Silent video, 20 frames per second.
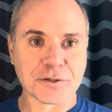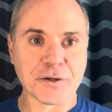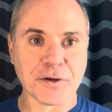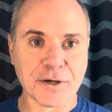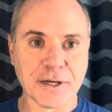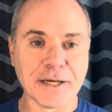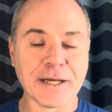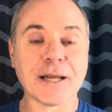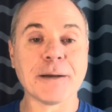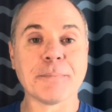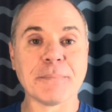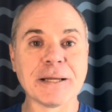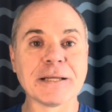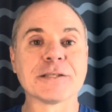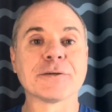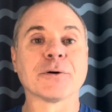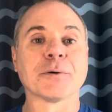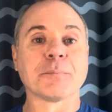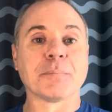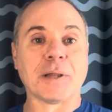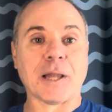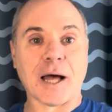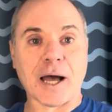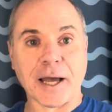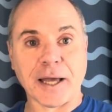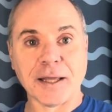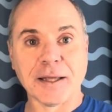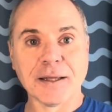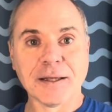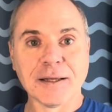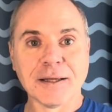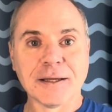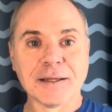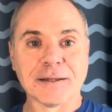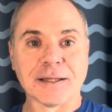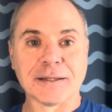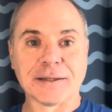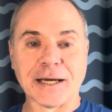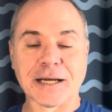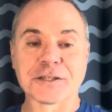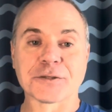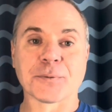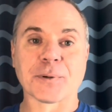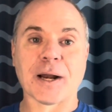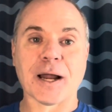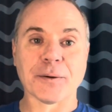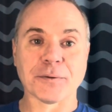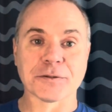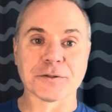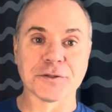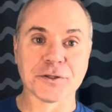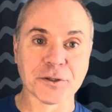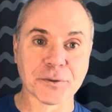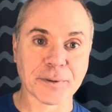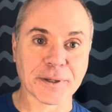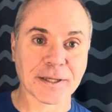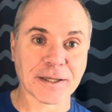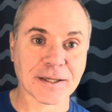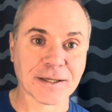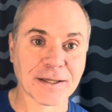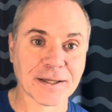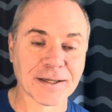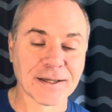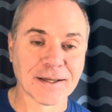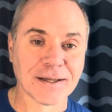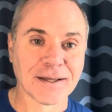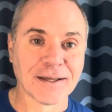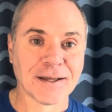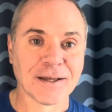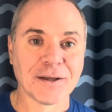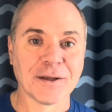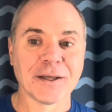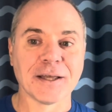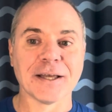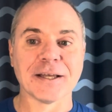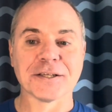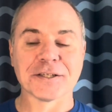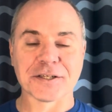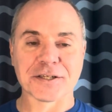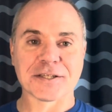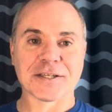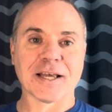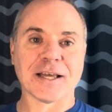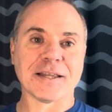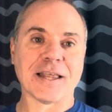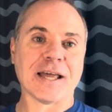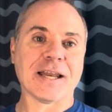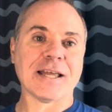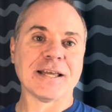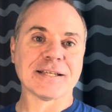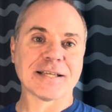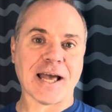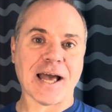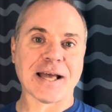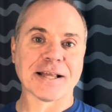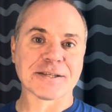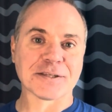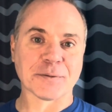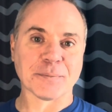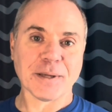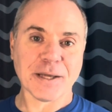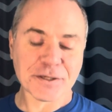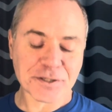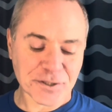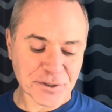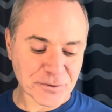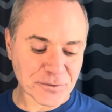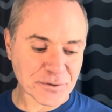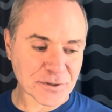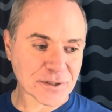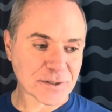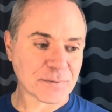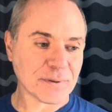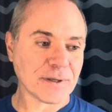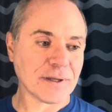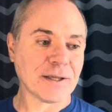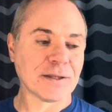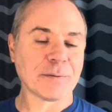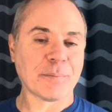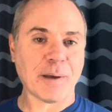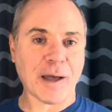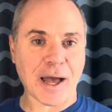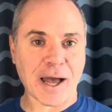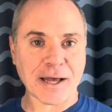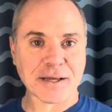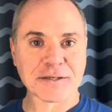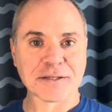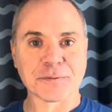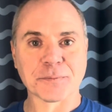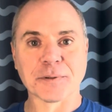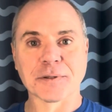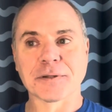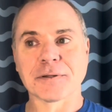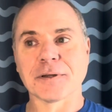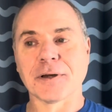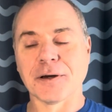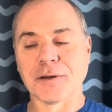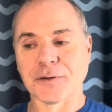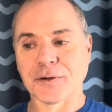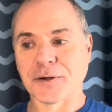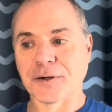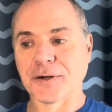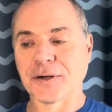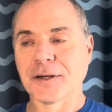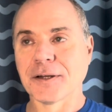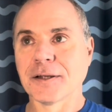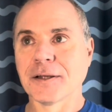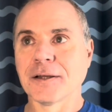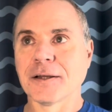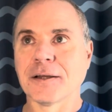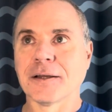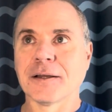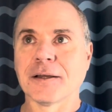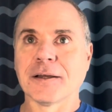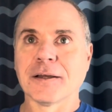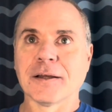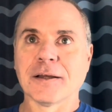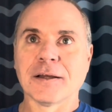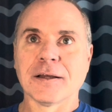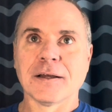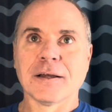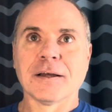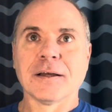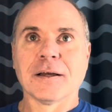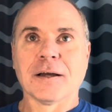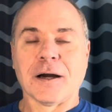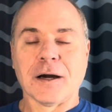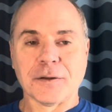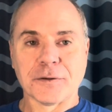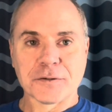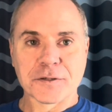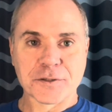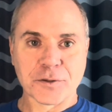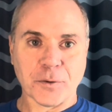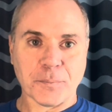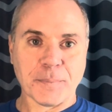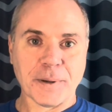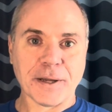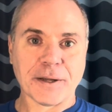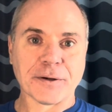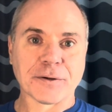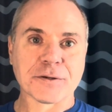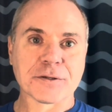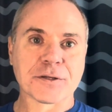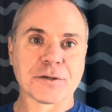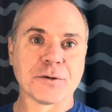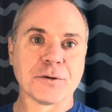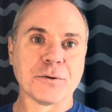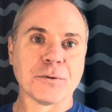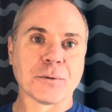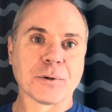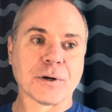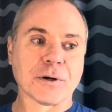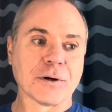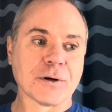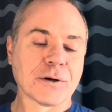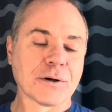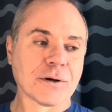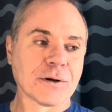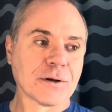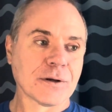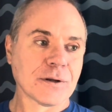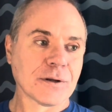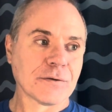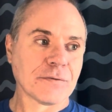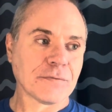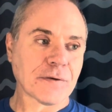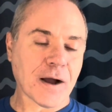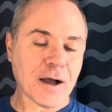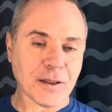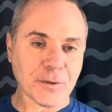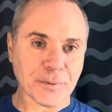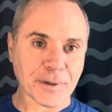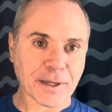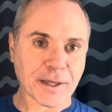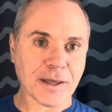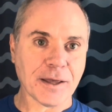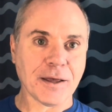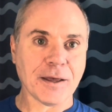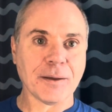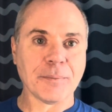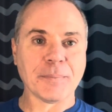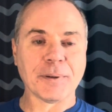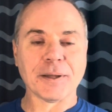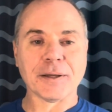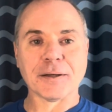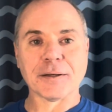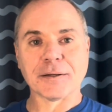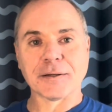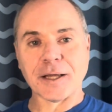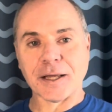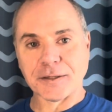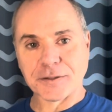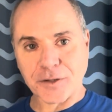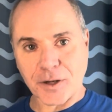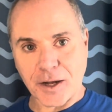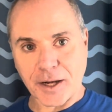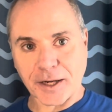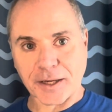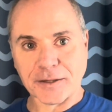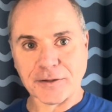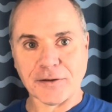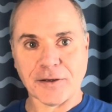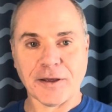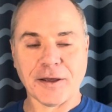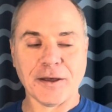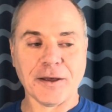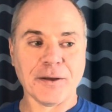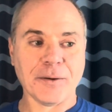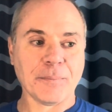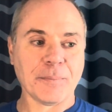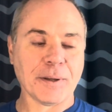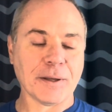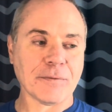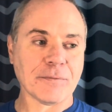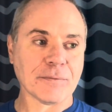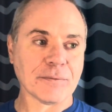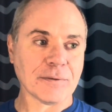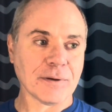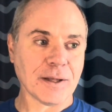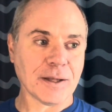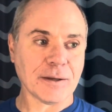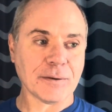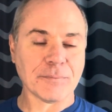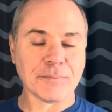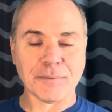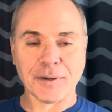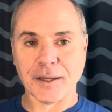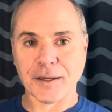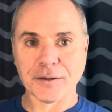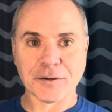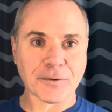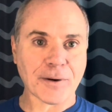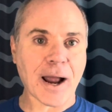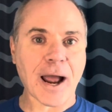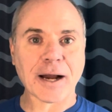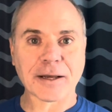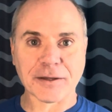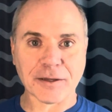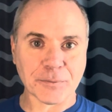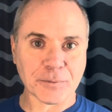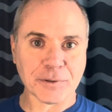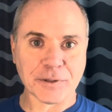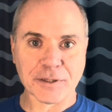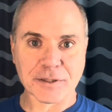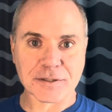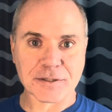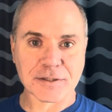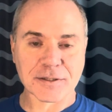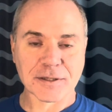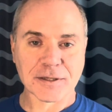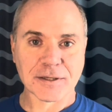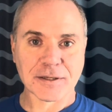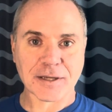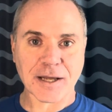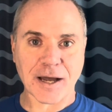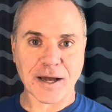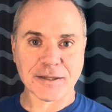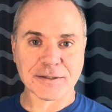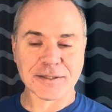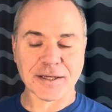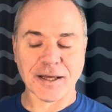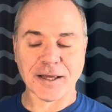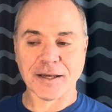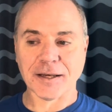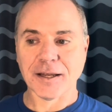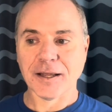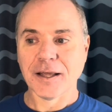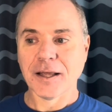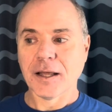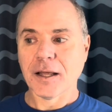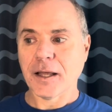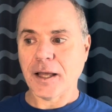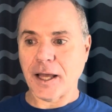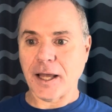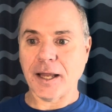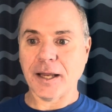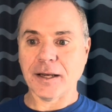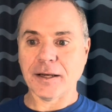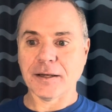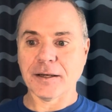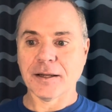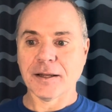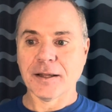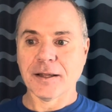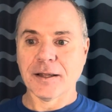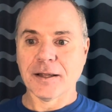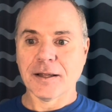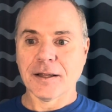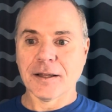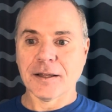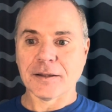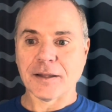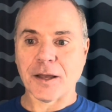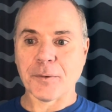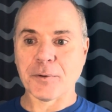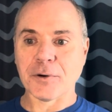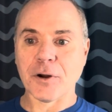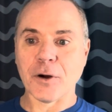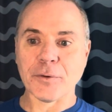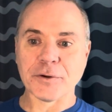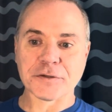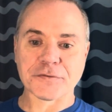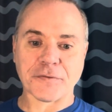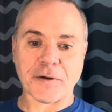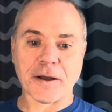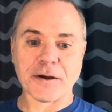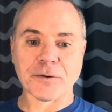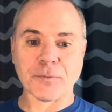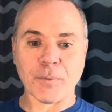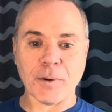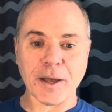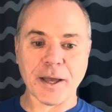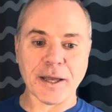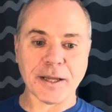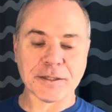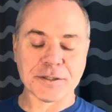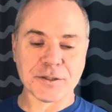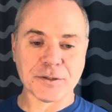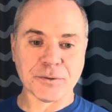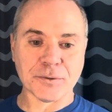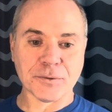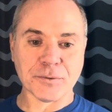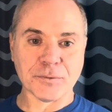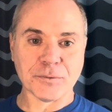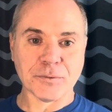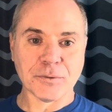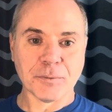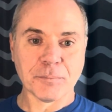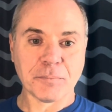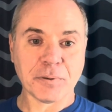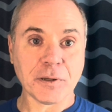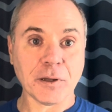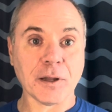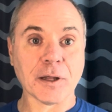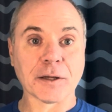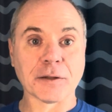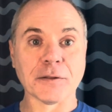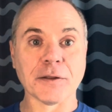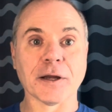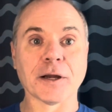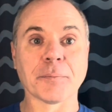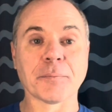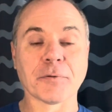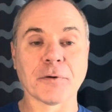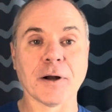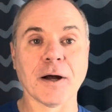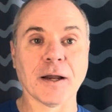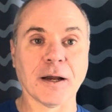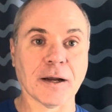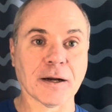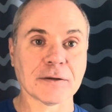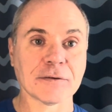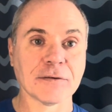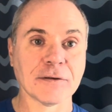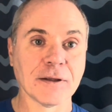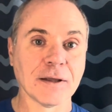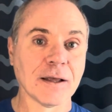He didn't mean to imply that that's what I was doing. He just said that he's had some issues in the past with other soap makers who were following him and talking to him and interacting with his content, and they would always find a way to plug their product.